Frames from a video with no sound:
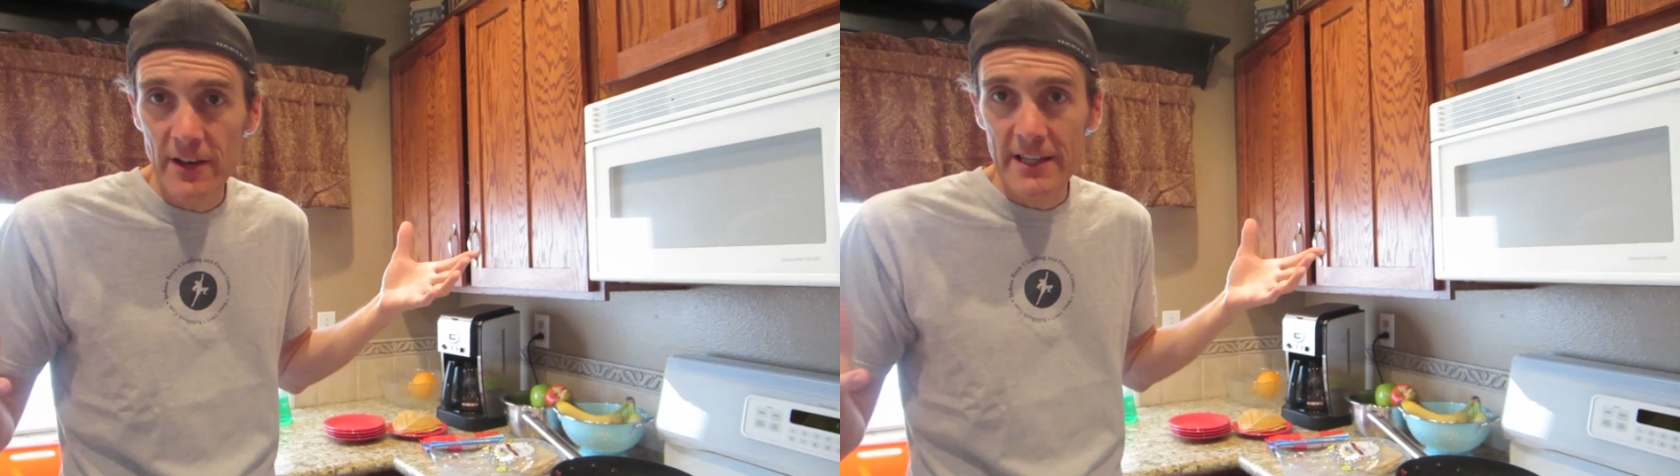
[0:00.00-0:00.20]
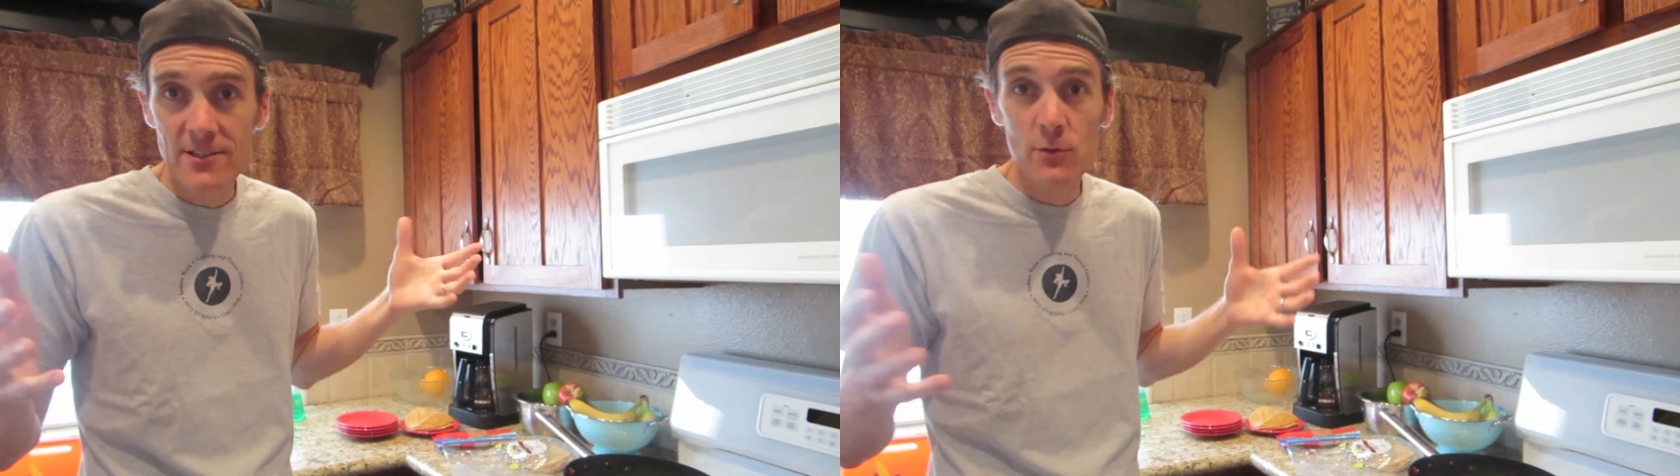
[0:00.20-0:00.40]

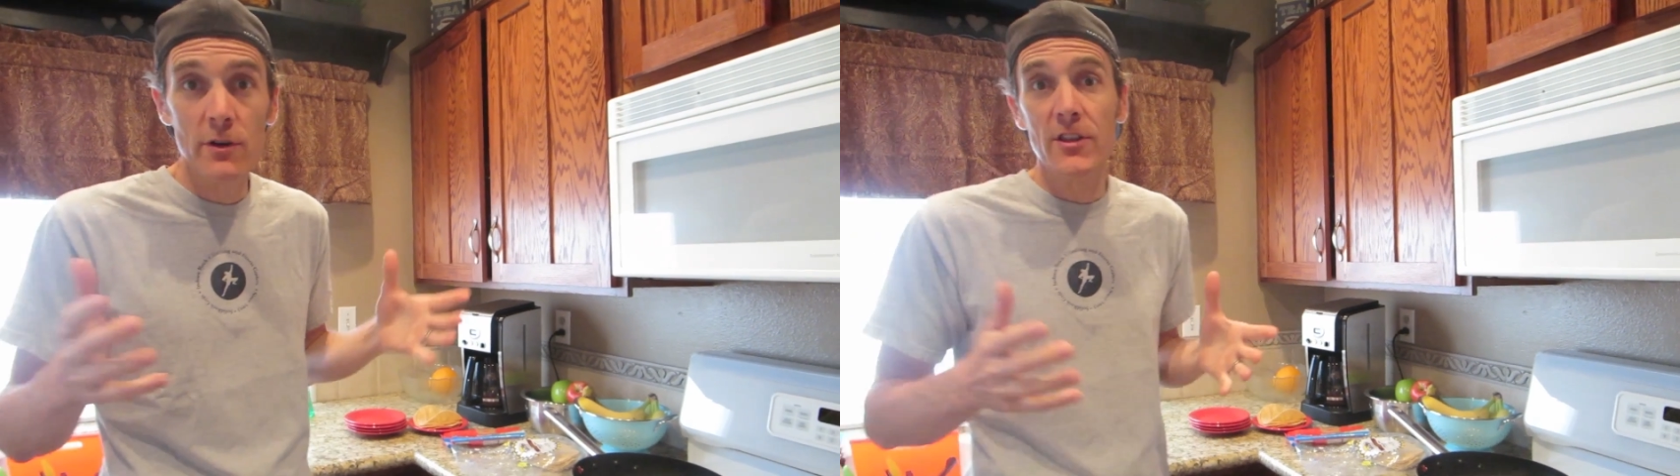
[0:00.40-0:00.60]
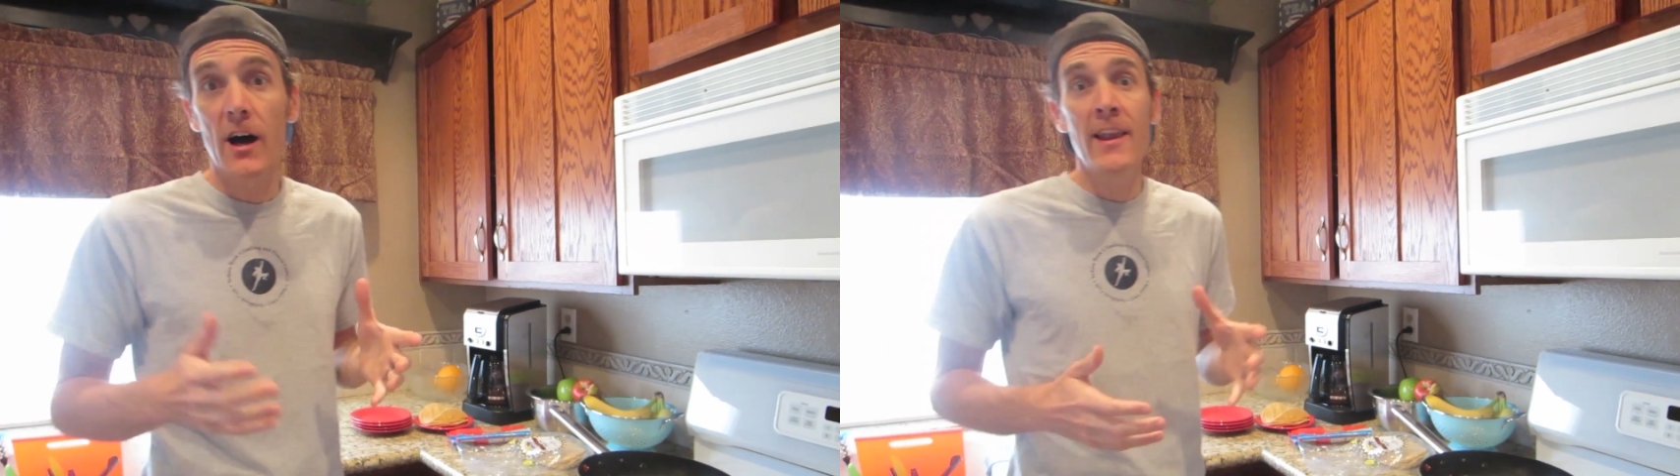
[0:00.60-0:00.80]
any, so
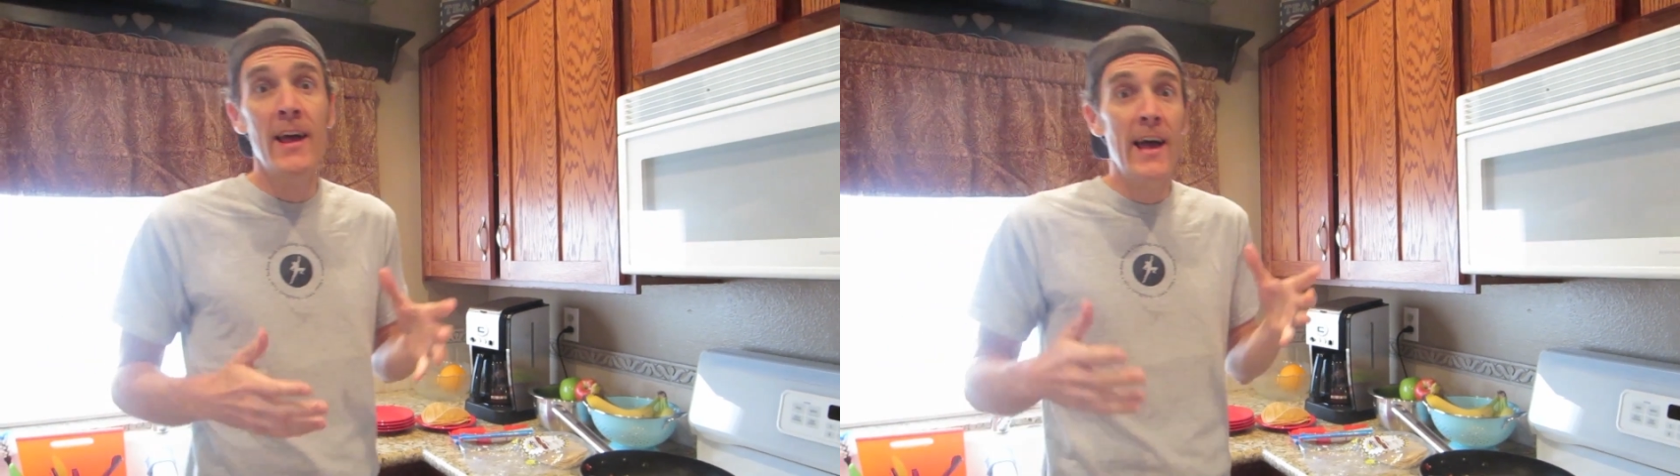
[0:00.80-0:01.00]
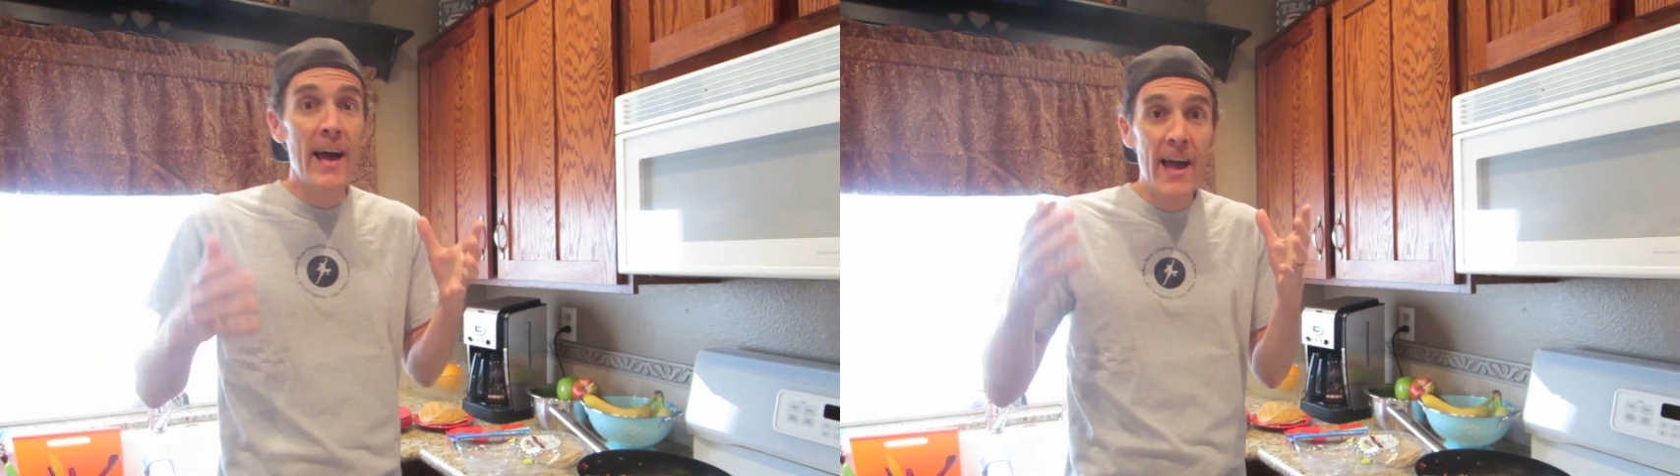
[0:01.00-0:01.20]
we
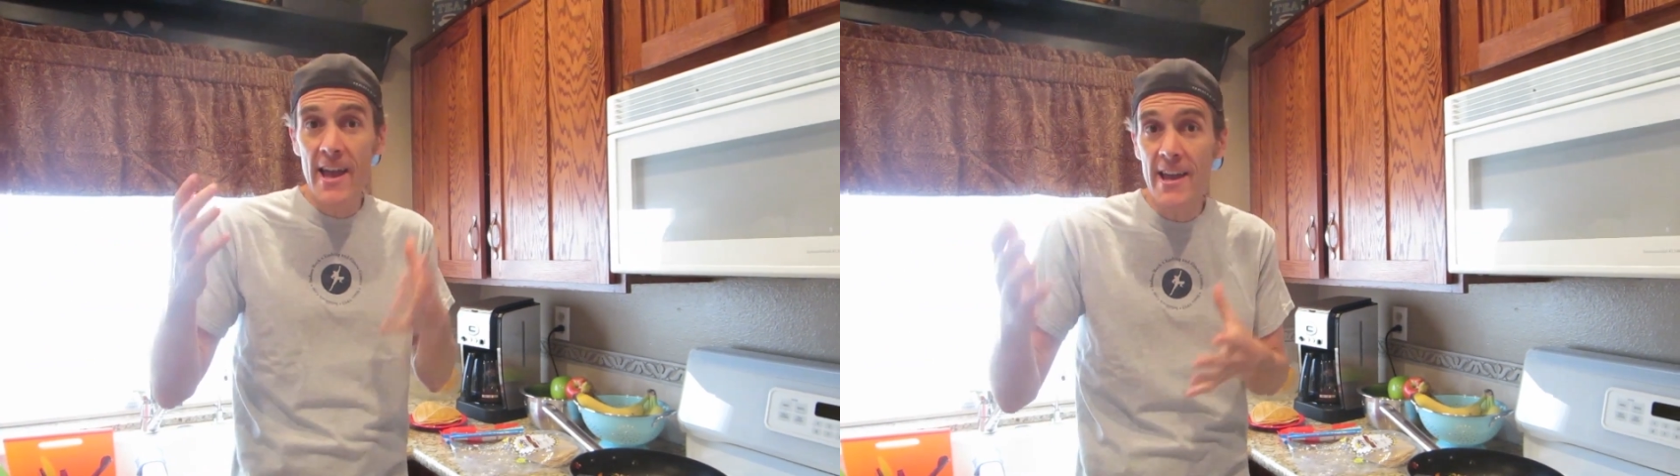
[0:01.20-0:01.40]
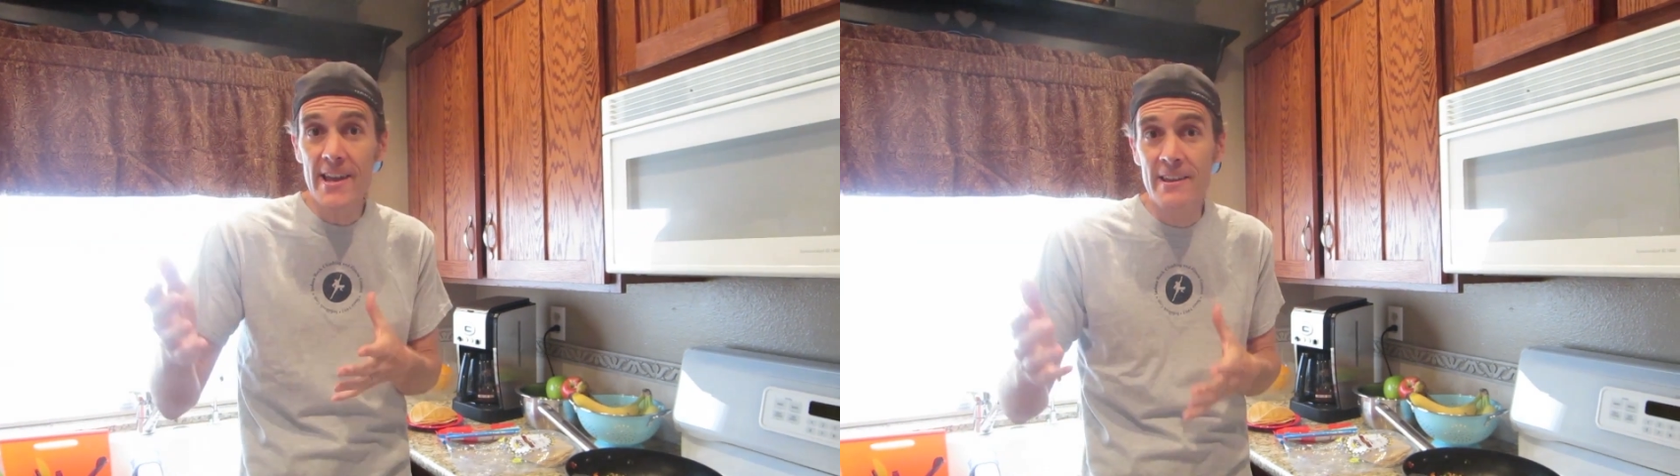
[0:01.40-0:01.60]
thought,
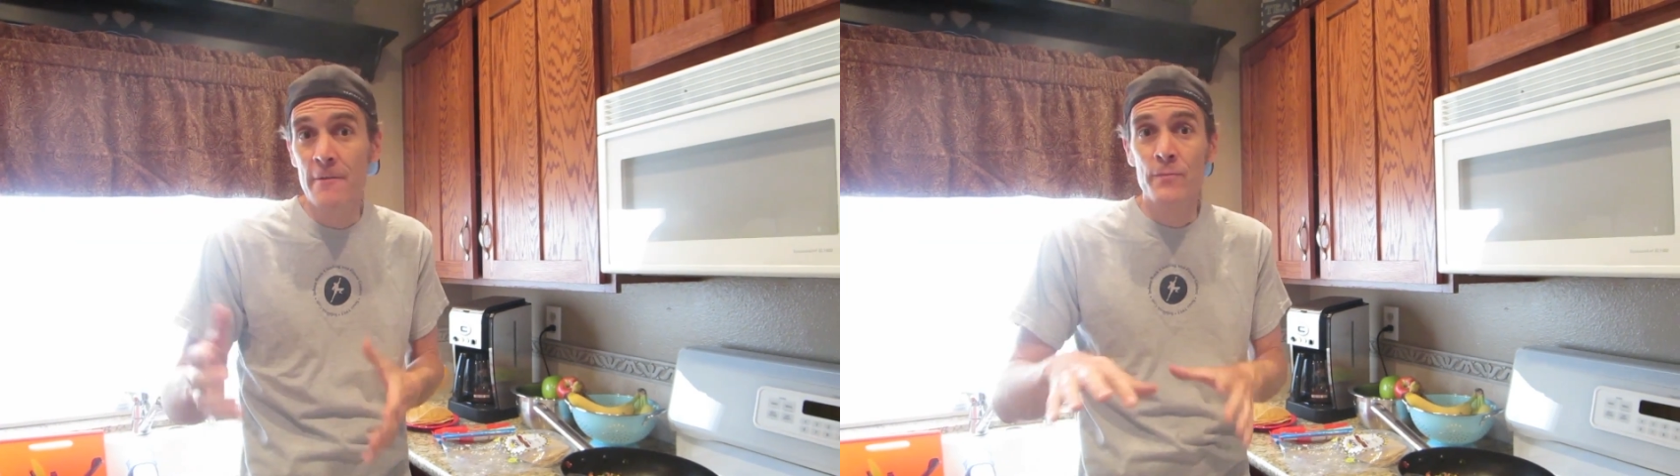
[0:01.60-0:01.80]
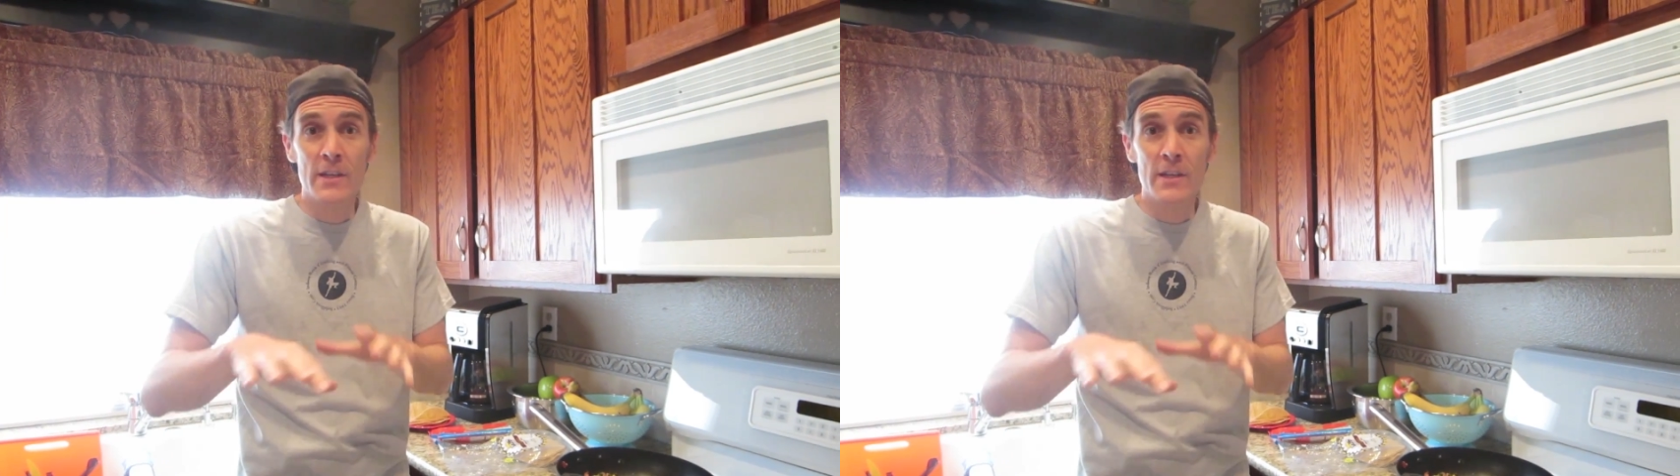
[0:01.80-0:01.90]
hey,